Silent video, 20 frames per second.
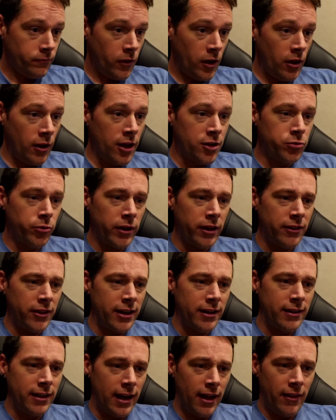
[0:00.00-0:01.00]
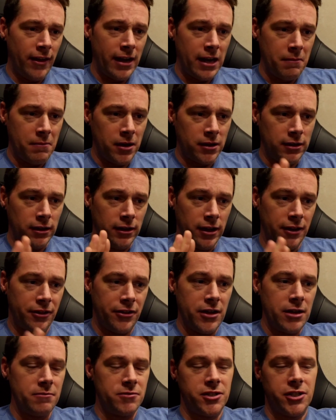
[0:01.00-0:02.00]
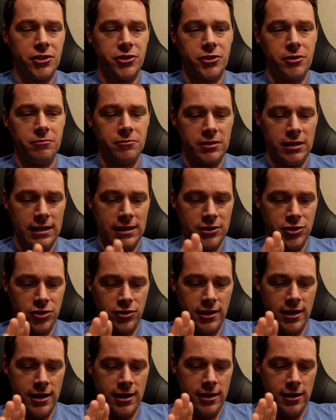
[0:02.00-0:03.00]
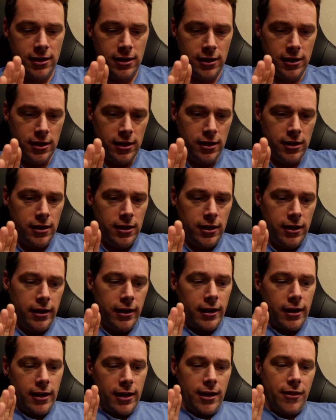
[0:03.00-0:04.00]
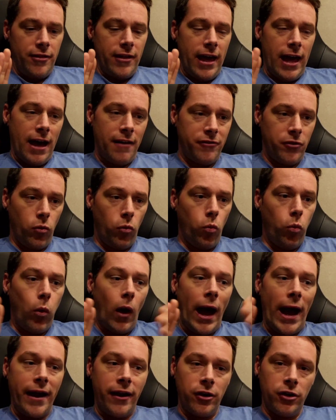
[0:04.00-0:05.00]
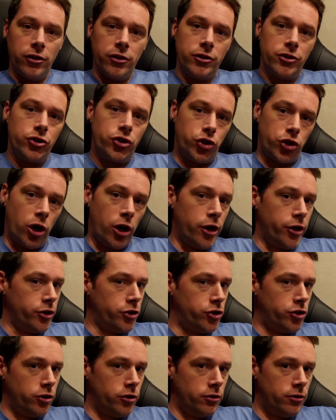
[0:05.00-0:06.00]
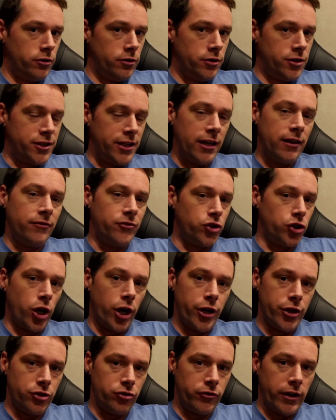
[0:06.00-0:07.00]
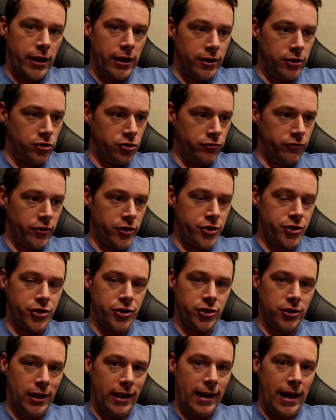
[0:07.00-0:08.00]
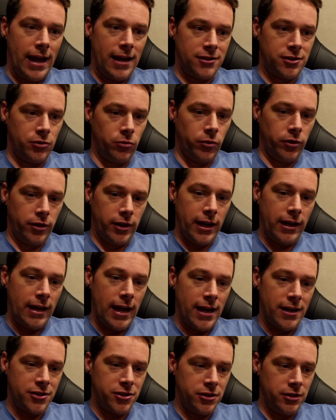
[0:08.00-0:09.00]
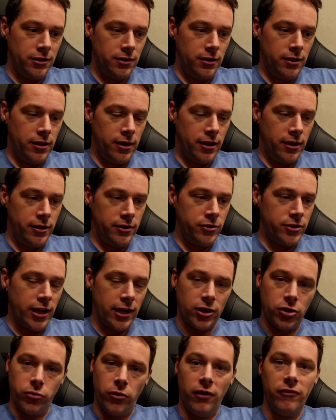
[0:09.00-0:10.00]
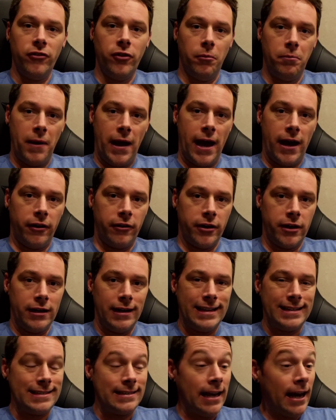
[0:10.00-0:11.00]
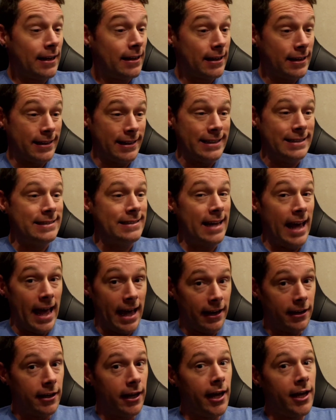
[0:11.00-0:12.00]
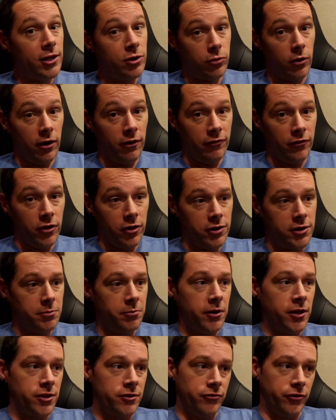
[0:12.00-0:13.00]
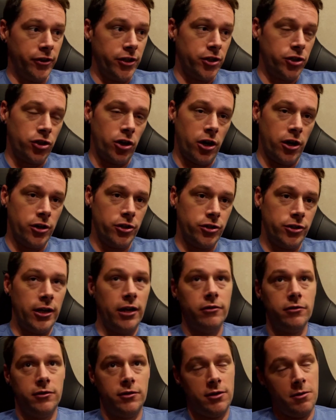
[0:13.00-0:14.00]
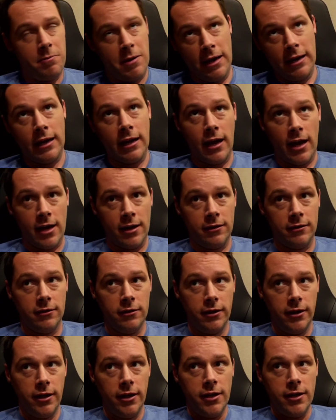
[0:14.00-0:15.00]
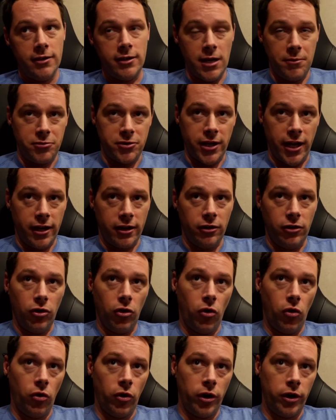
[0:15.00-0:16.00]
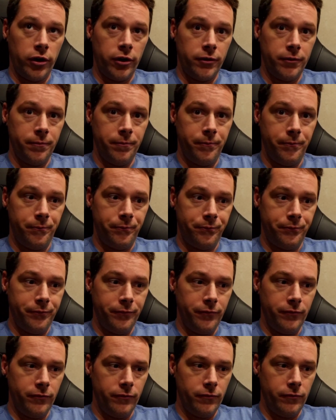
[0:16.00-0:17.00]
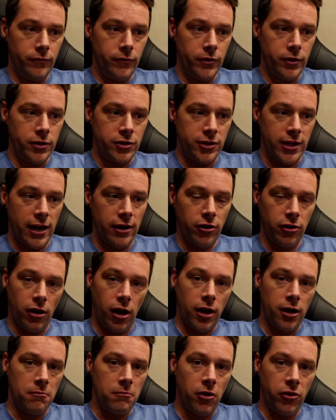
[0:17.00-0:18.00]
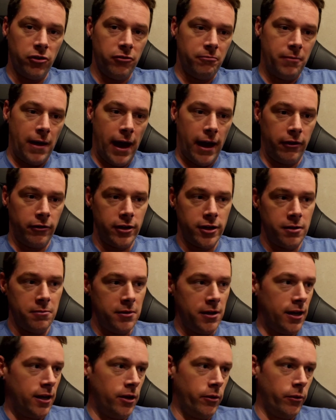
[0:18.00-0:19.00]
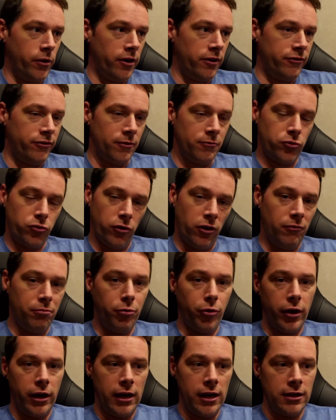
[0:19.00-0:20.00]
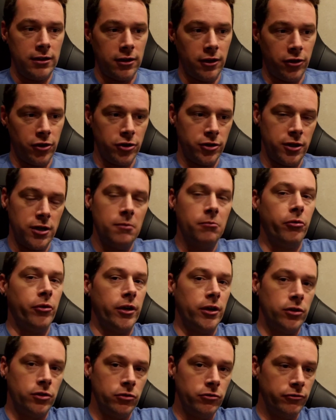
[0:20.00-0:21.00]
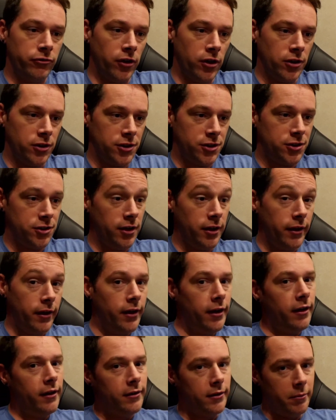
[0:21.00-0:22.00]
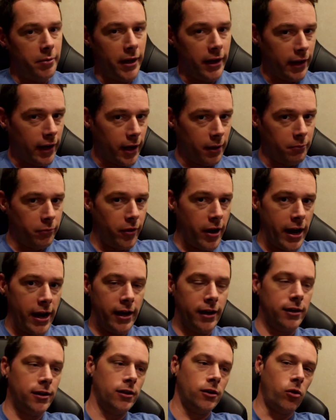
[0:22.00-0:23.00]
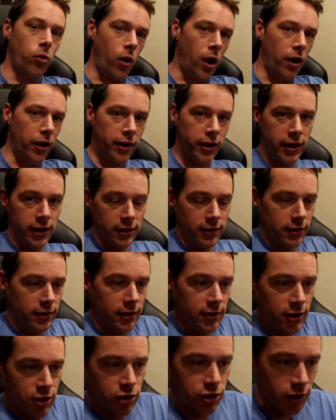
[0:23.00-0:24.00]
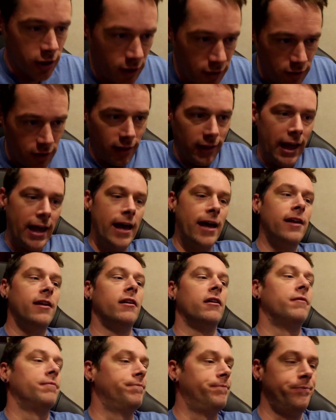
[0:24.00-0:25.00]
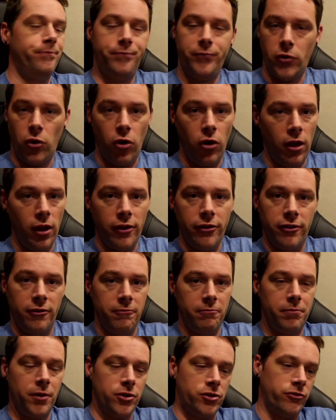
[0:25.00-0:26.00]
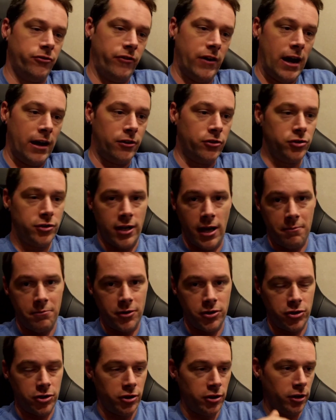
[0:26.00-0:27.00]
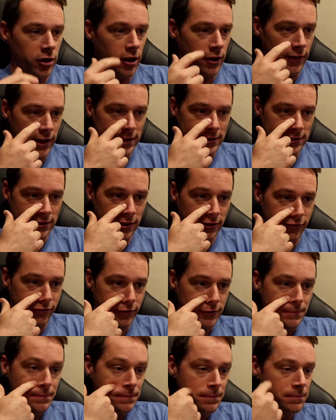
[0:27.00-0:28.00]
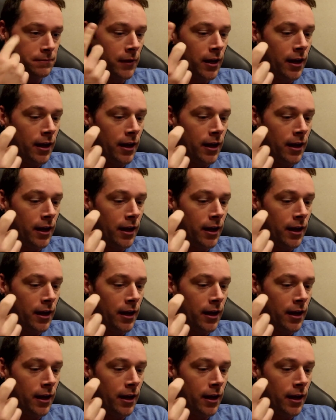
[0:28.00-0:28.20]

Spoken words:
That's one thing that I like about the lithium systems, is they have a wider state of charge range versus lead acid. Where lead acid, you take a 12 volt battery, it's technically dead at 12 volts, but it's fully charged. Now, depending on deep cycle or standard automotive battery, it could be anywhere from 12.8 to 13.2 volts, depending on brand and quality and condition of the lead and a whole other bunch of factors, temperature and all that stuff.